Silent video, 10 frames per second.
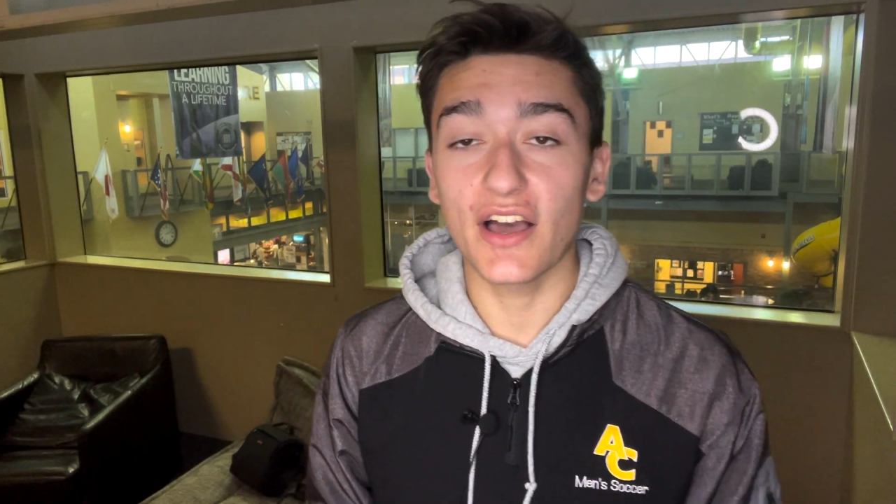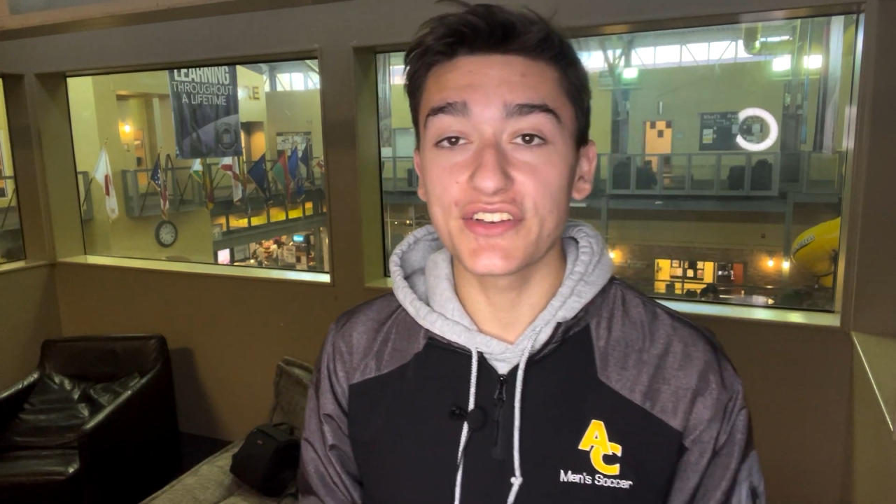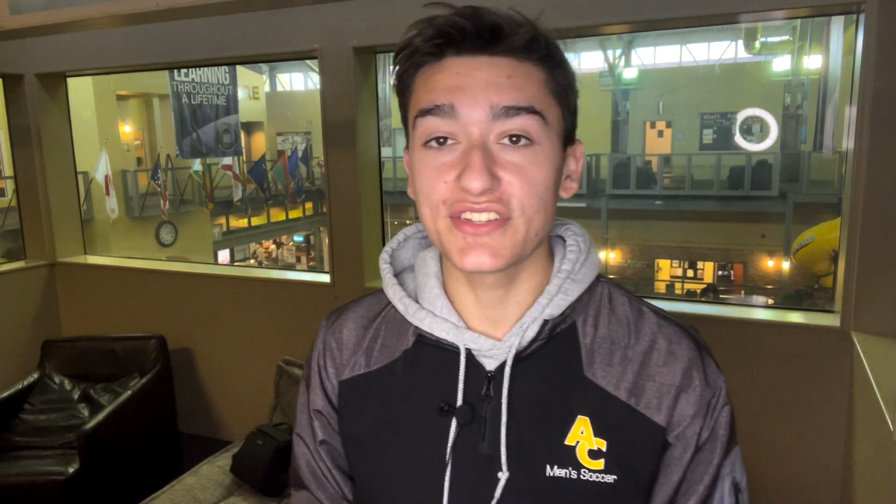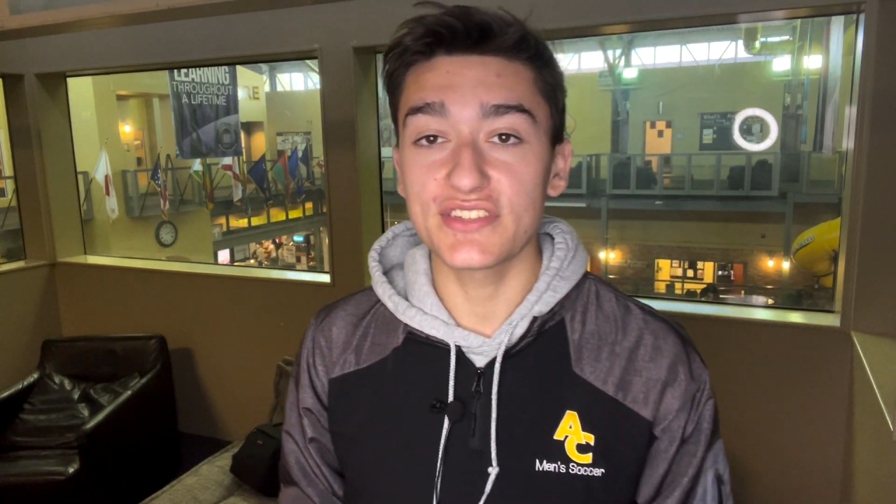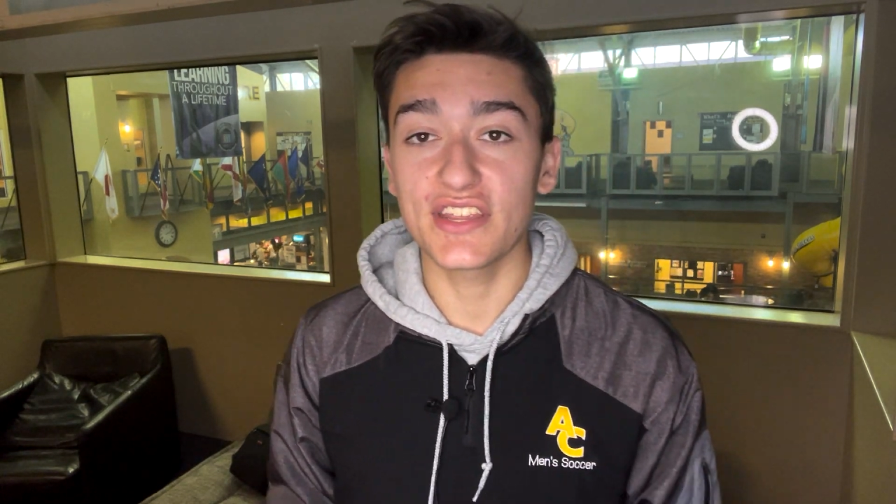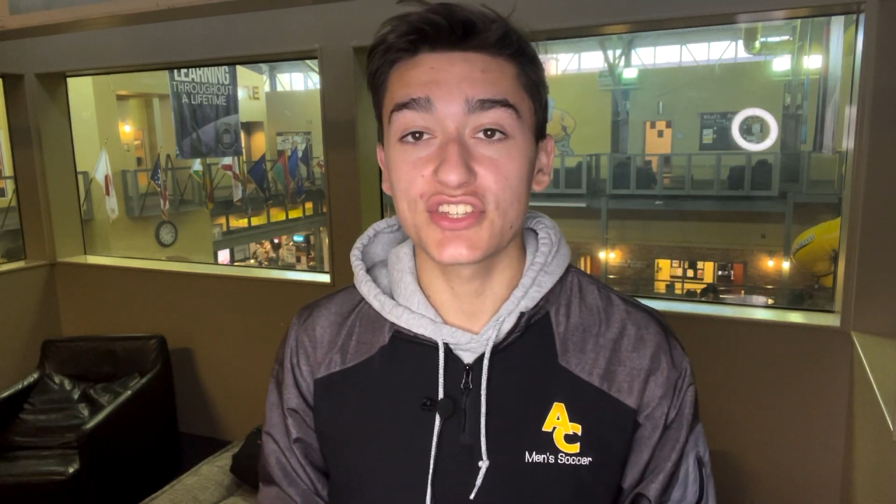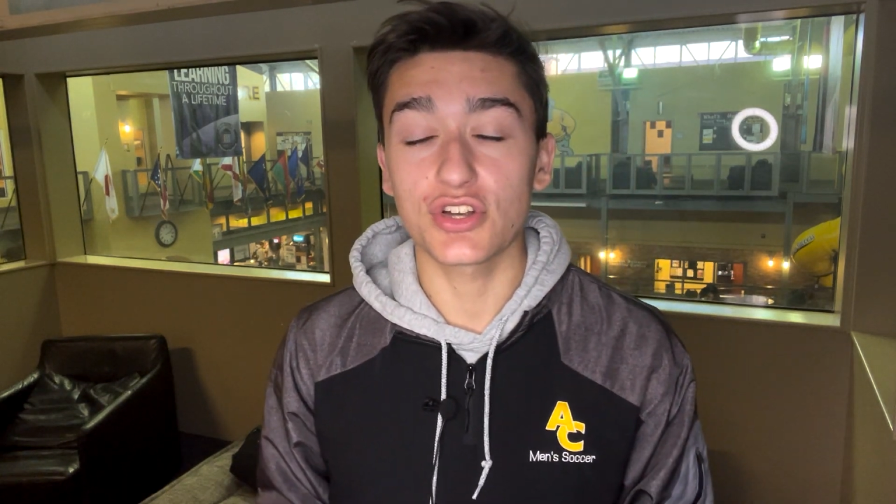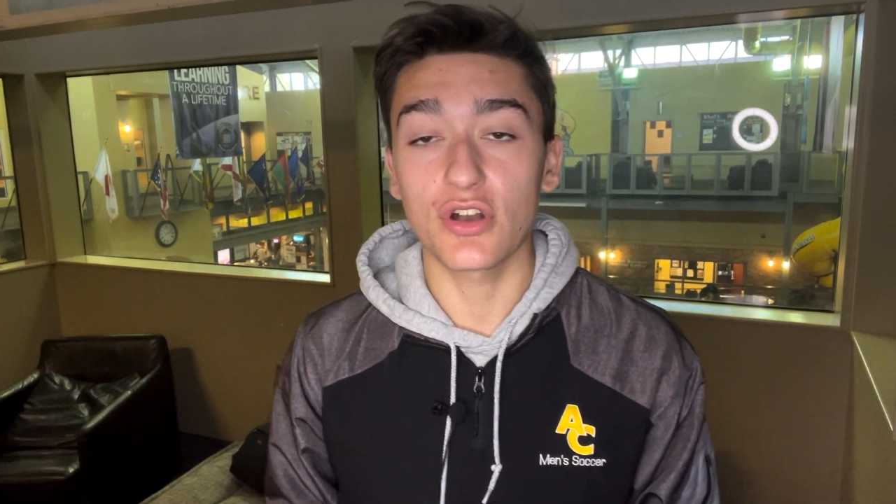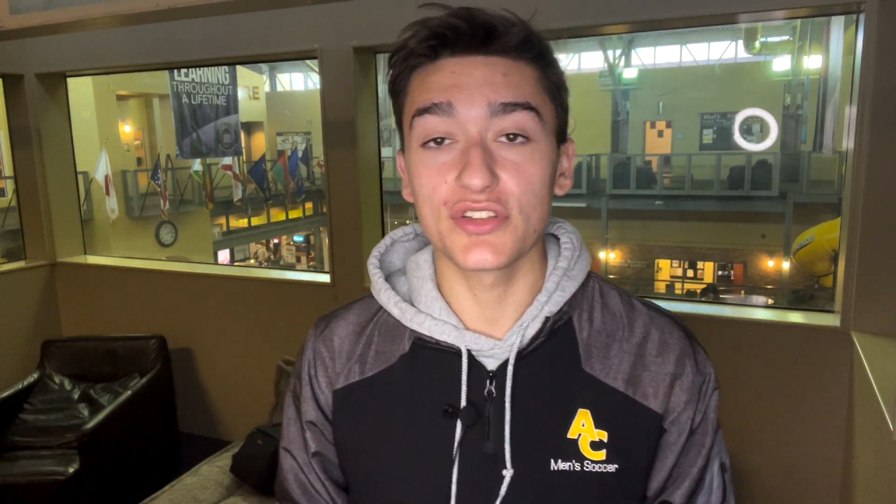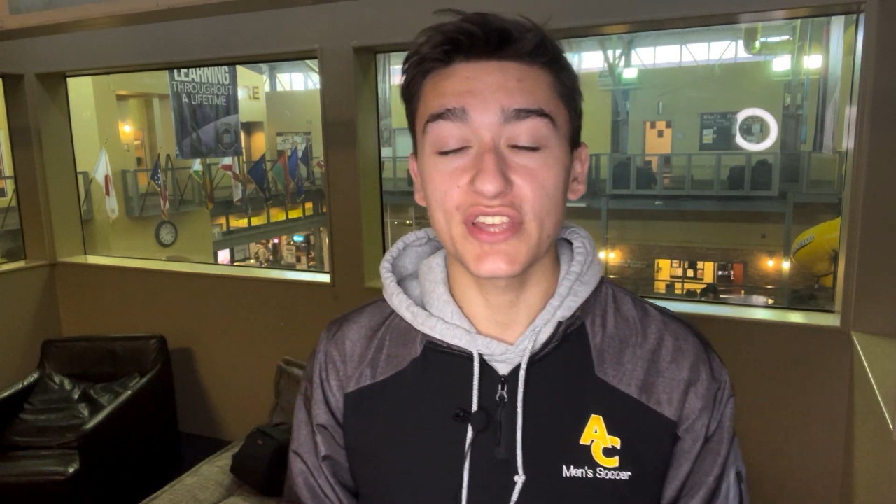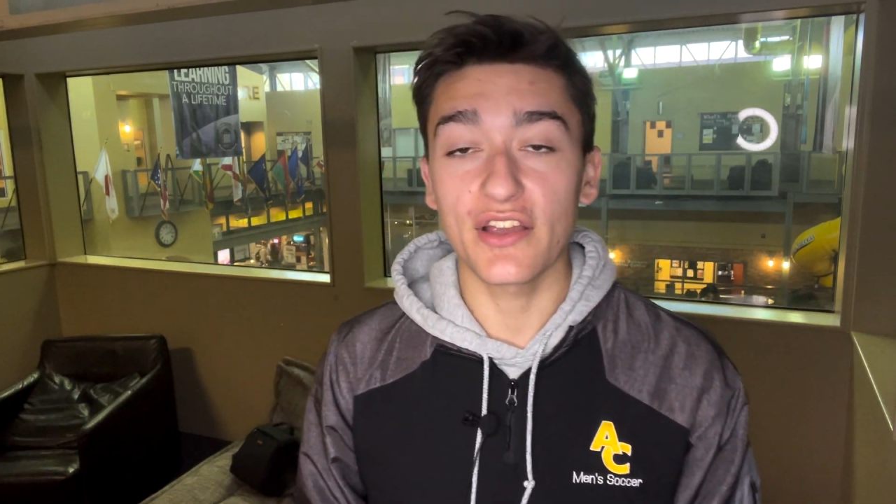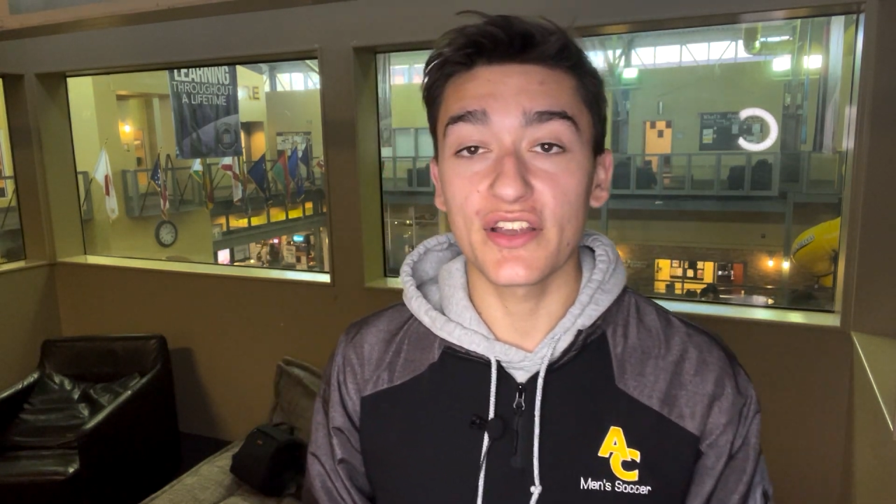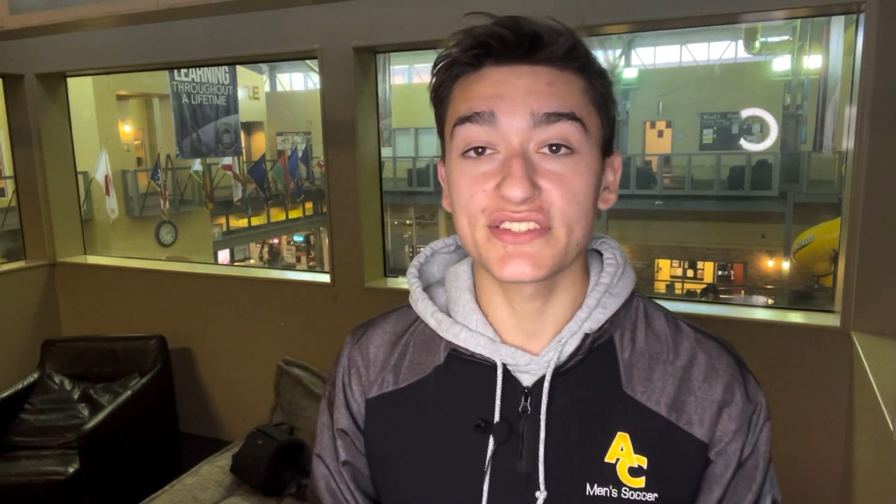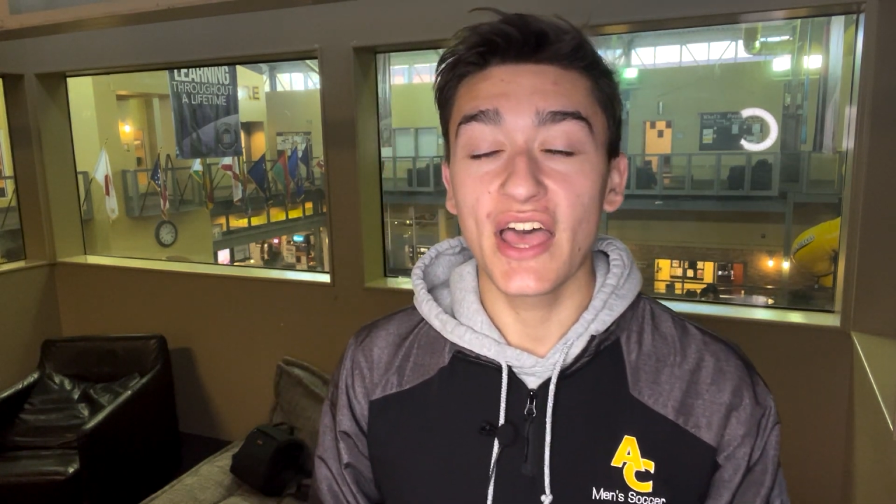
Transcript: Hutchinson, as Charles Harris